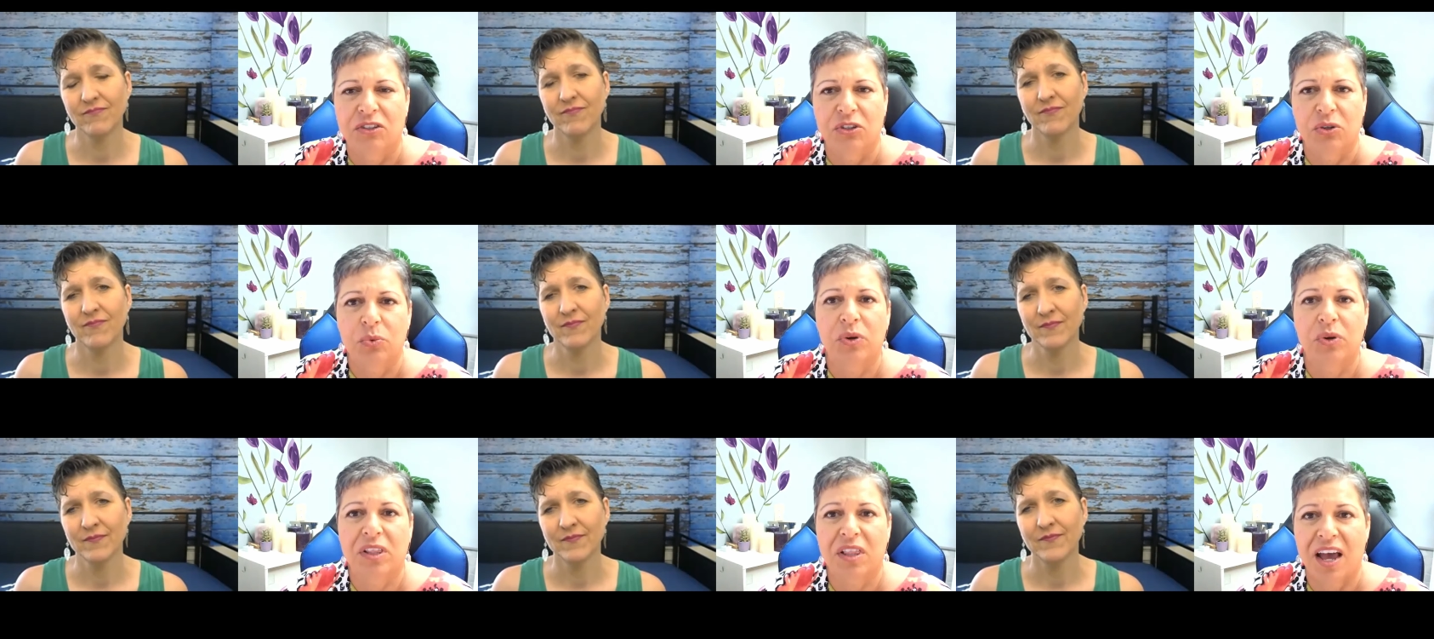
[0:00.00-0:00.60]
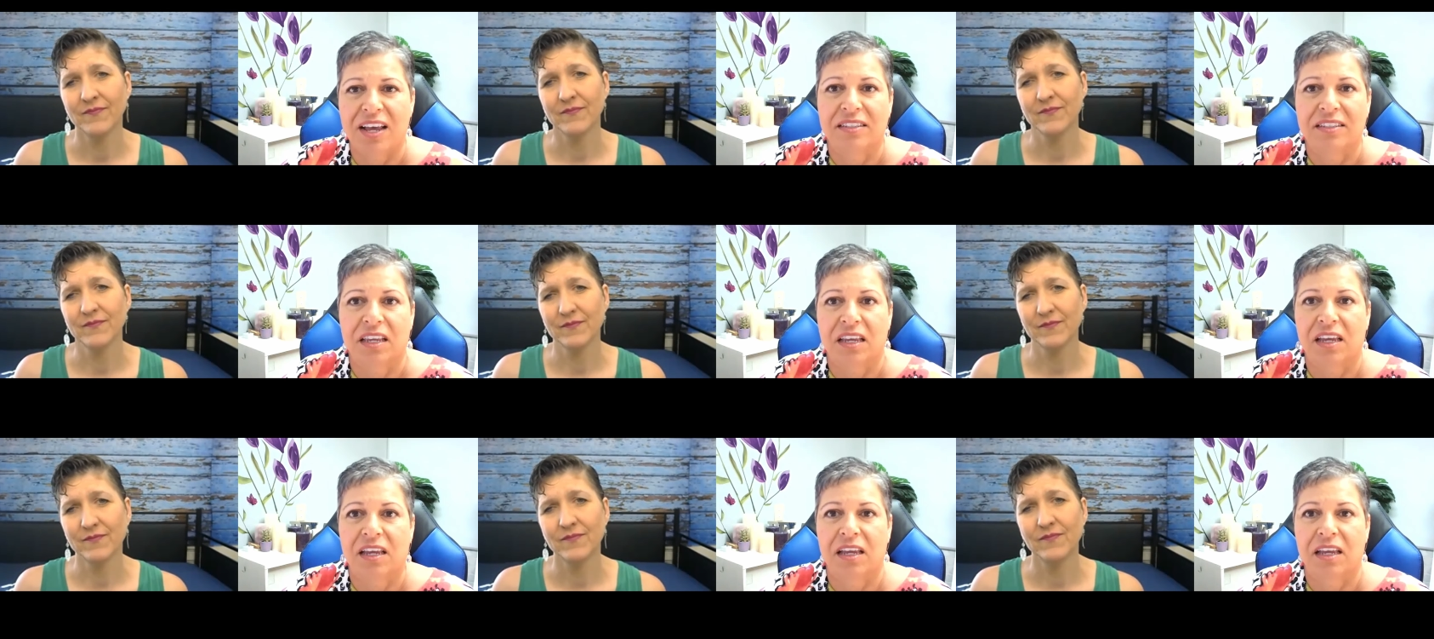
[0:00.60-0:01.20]
Speaker 1: do you
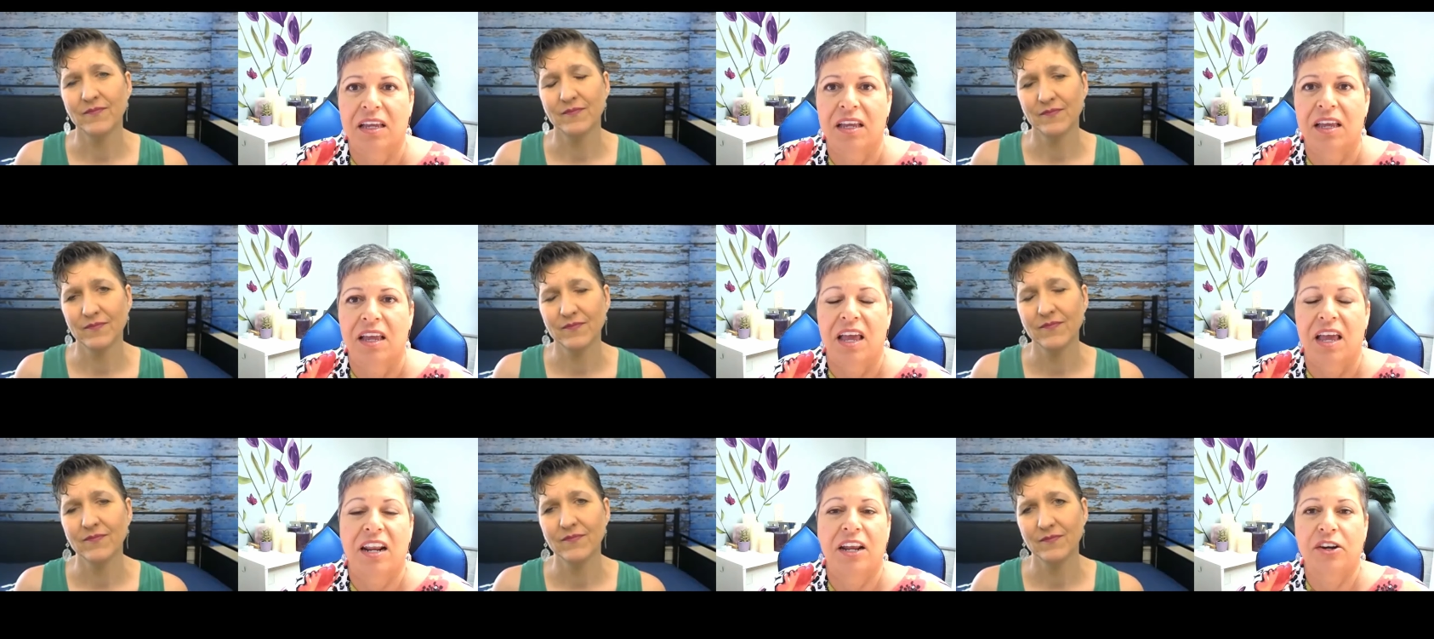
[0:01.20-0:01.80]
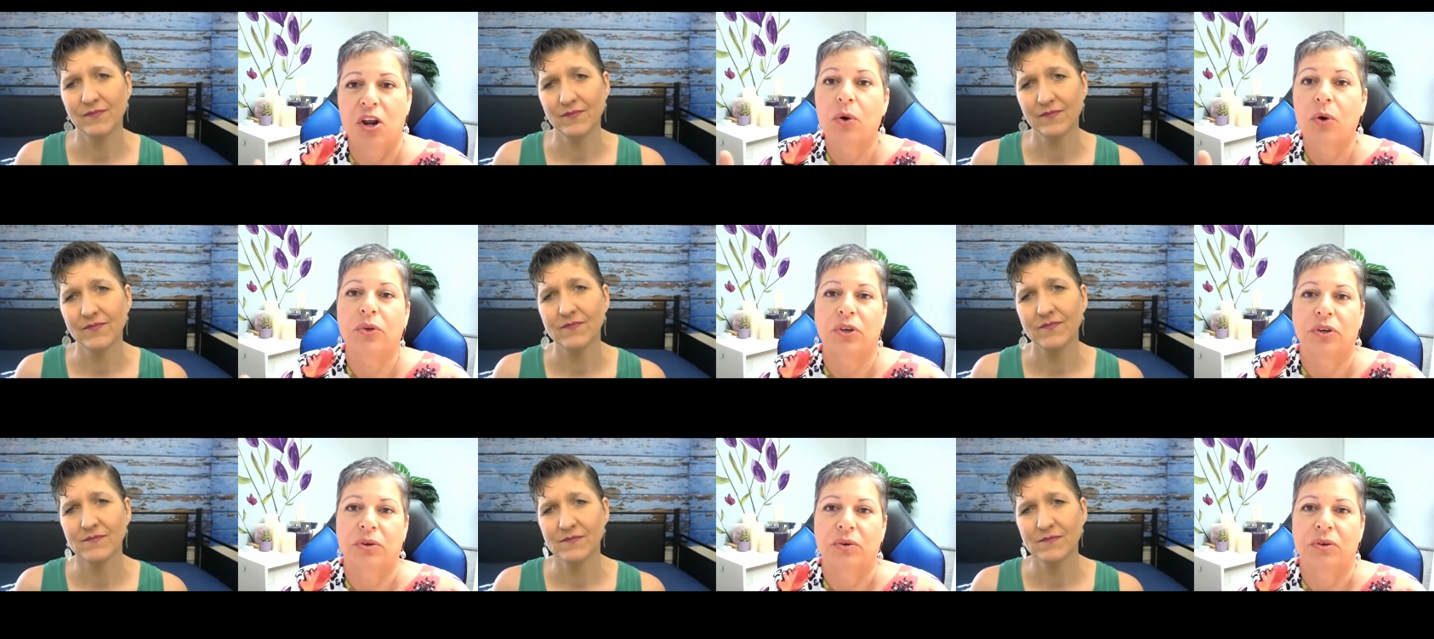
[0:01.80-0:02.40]
realize? And I know
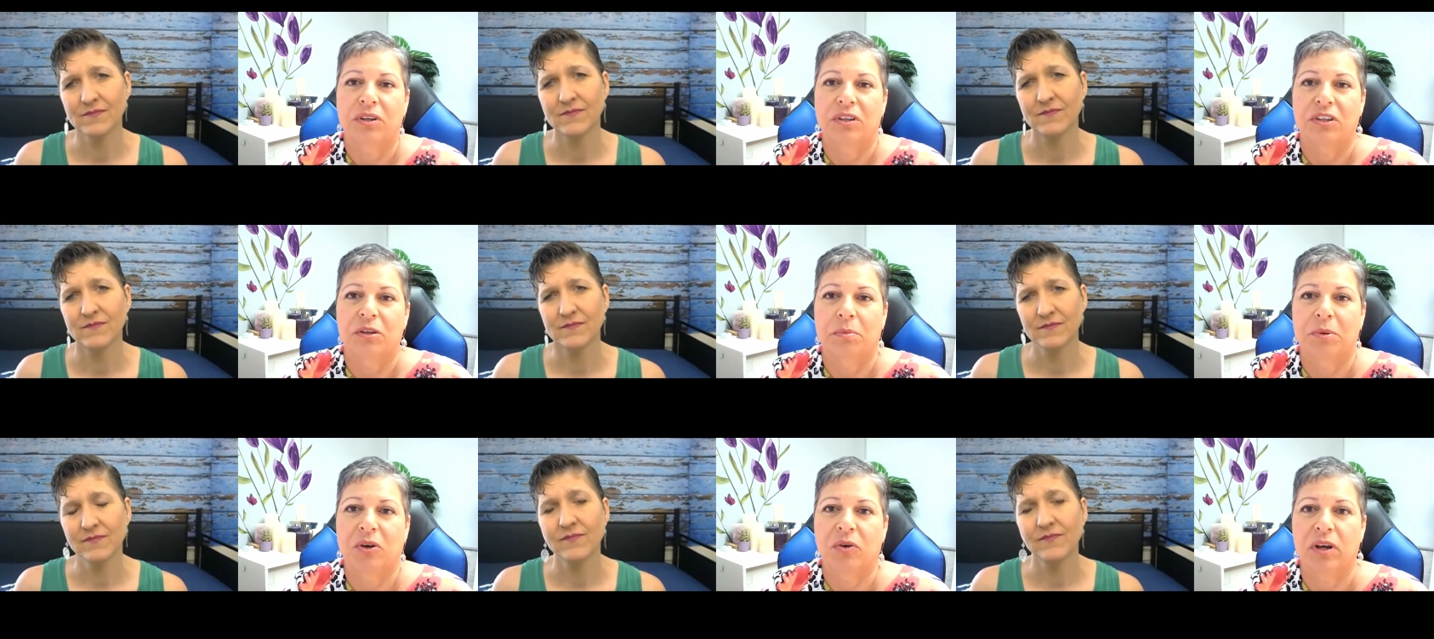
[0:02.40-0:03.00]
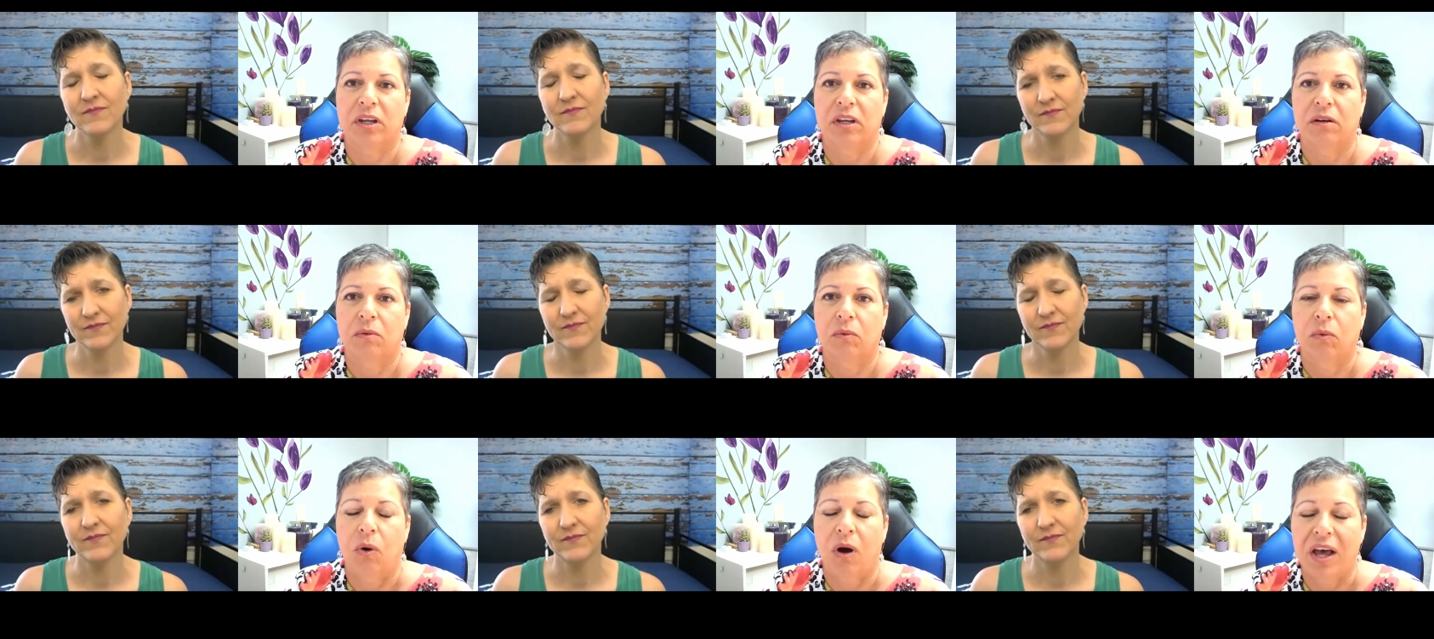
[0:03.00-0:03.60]
you, you'd be going,
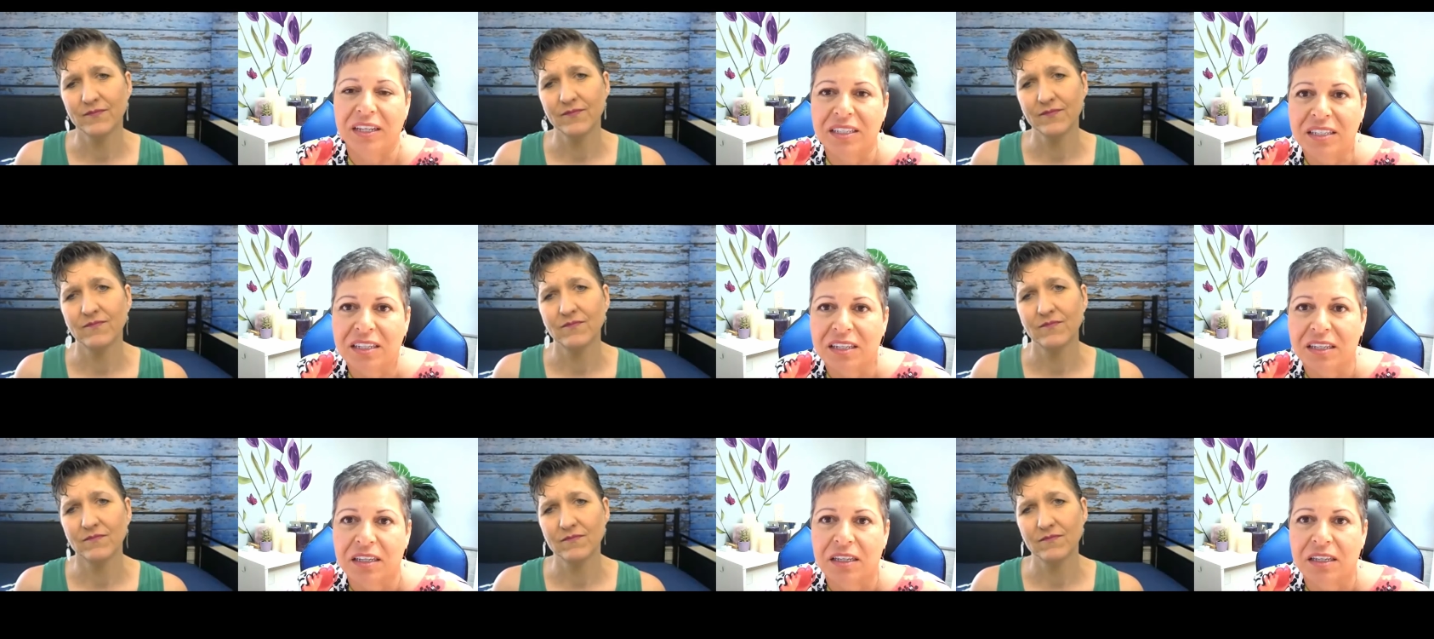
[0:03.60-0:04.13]
What?